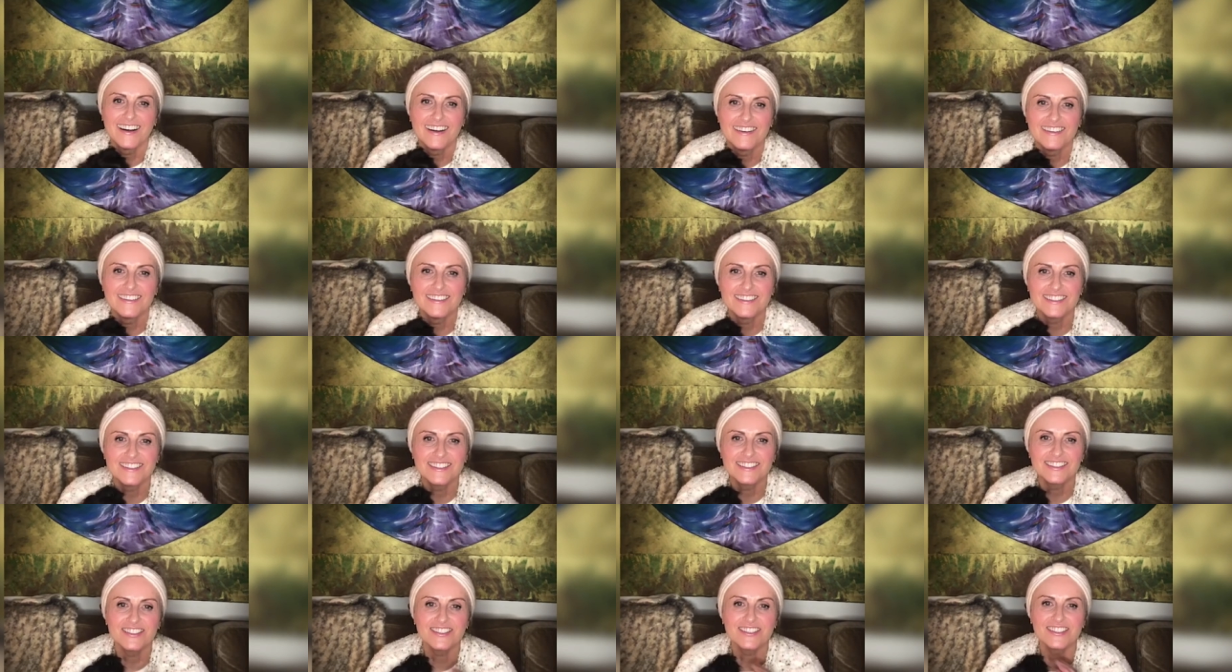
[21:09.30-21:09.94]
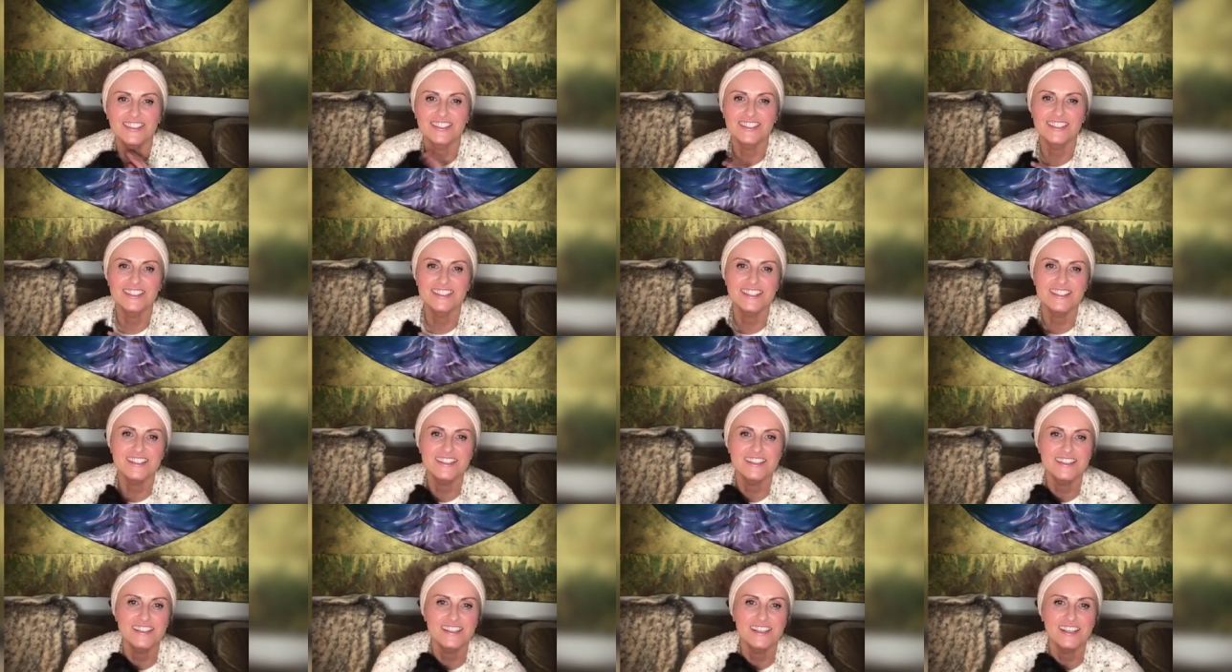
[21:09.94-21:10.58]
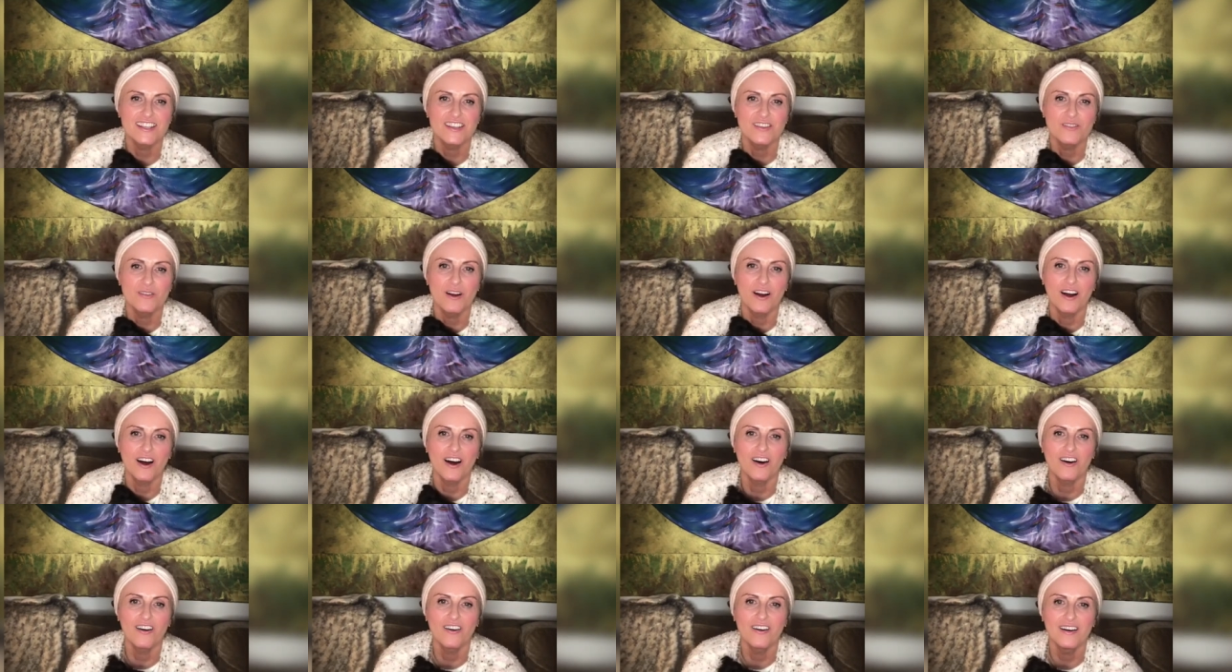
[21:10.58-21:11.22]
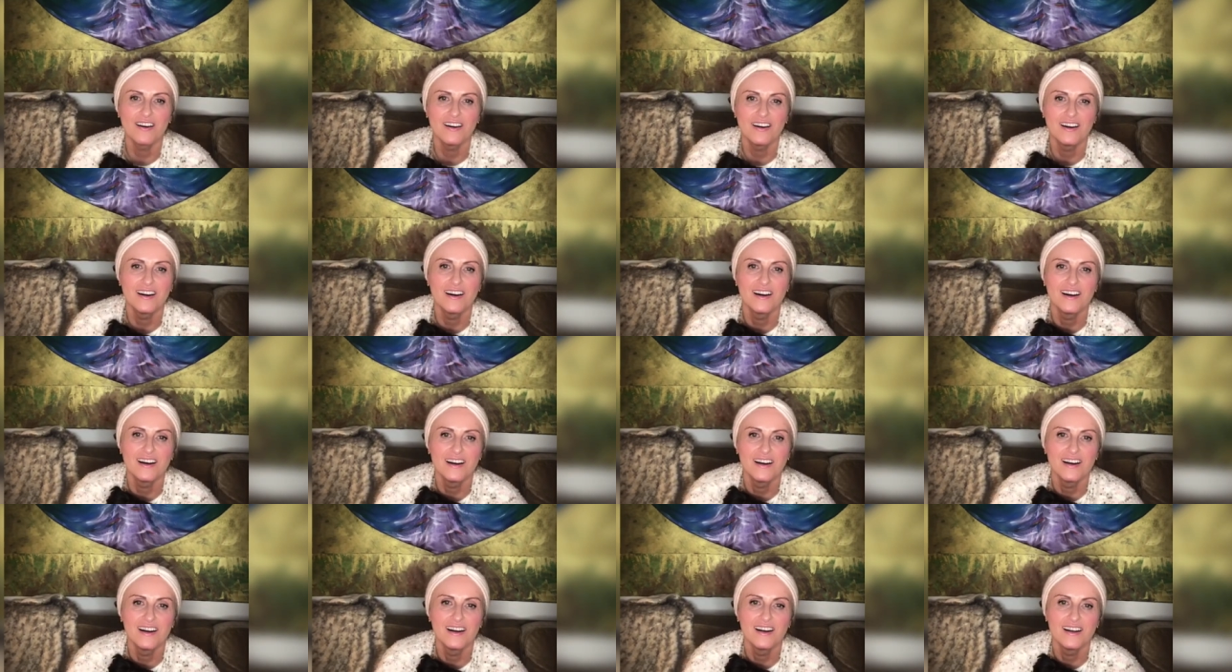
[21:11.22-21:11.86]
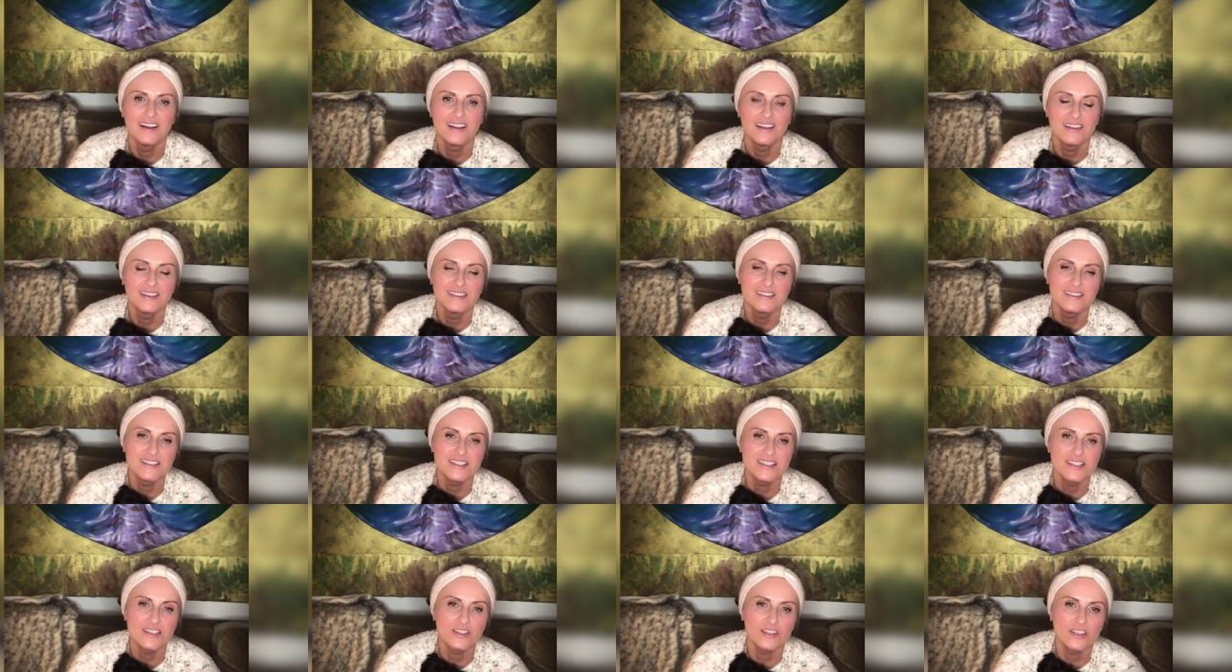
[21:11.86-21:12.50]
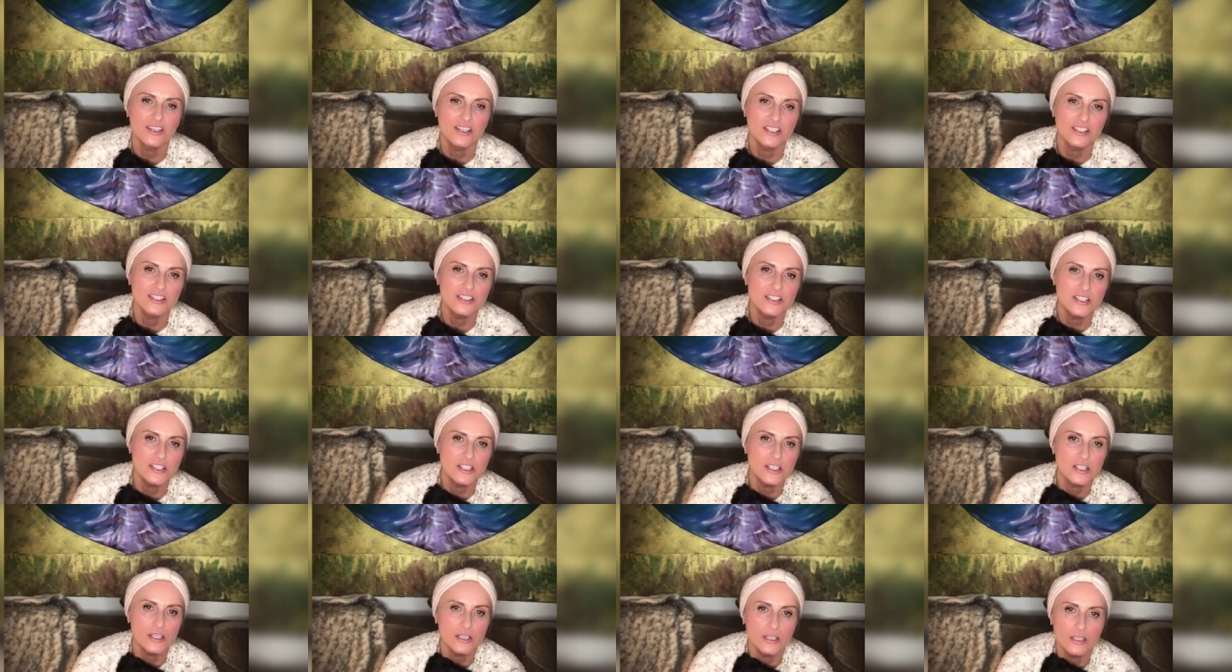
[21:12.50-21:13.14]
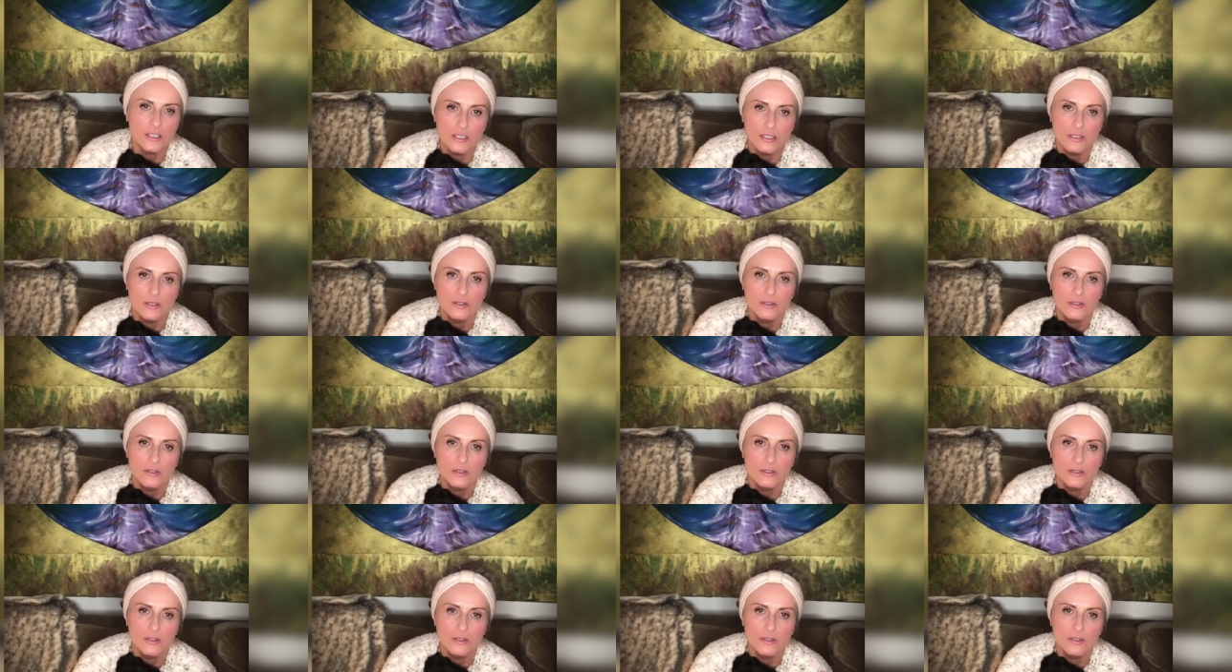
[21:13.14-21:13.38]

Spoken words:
It's so good to see you all. So good to